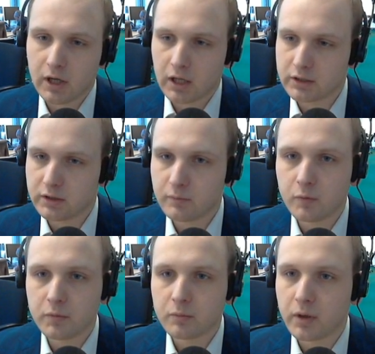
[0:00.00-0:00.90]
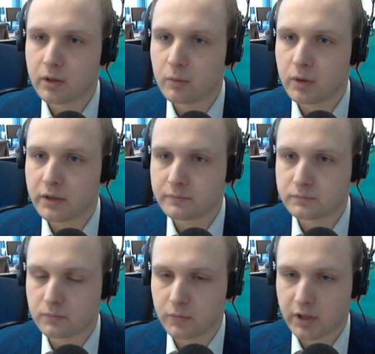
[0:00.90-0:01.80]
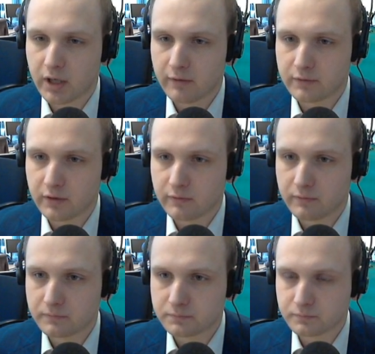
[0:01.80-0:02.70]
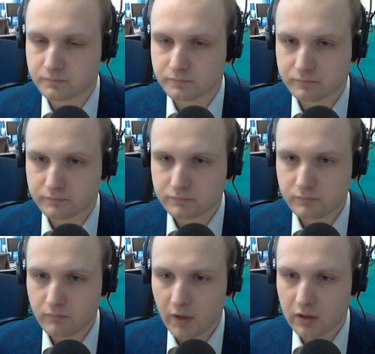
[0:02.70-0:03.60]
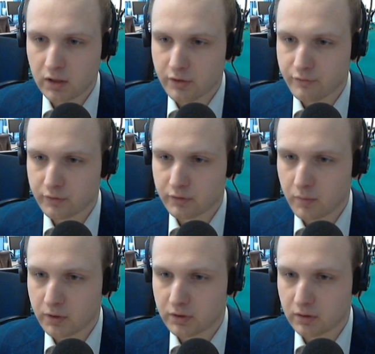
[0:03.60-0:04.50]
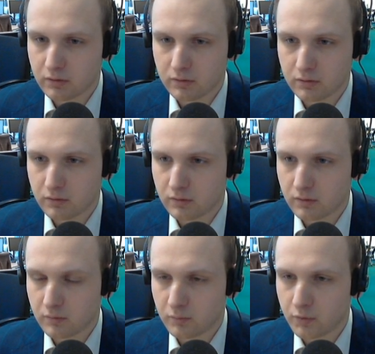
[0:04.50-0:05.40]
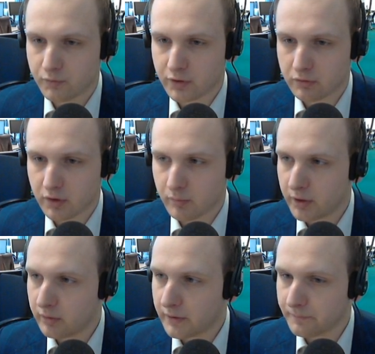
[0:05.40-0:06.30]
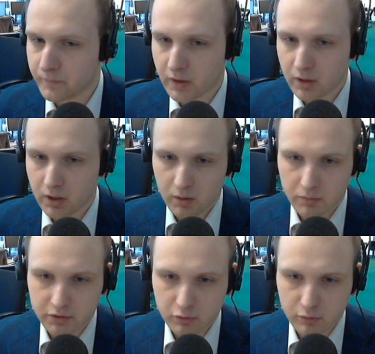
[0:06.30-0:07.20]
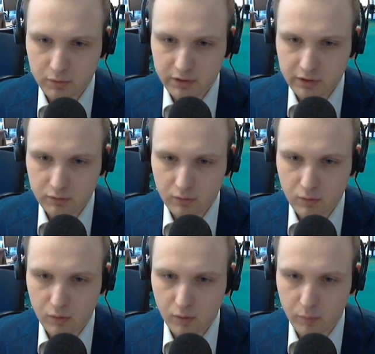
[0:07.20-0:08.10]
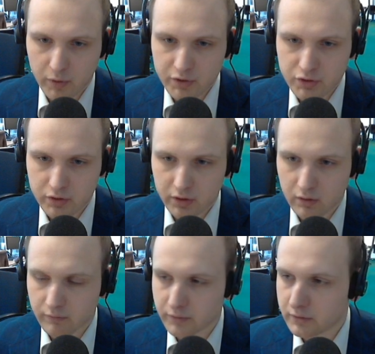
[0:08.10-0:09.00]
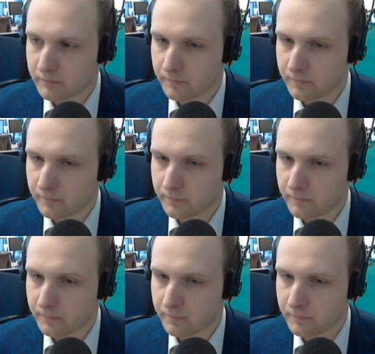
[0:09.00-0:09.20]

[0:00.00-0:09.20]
And at the moment, by the way, we have these large fundamental moves around here. By the way, with the ruble, that whole pressuring of it,